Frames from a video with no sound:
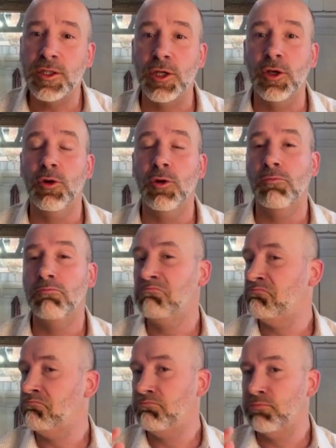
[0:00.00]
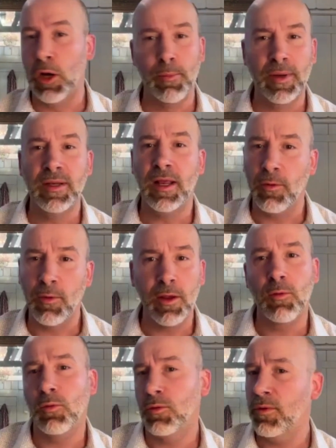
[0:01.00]
To boom, and
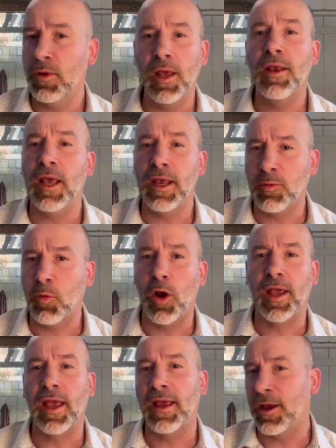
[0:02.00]
it's working.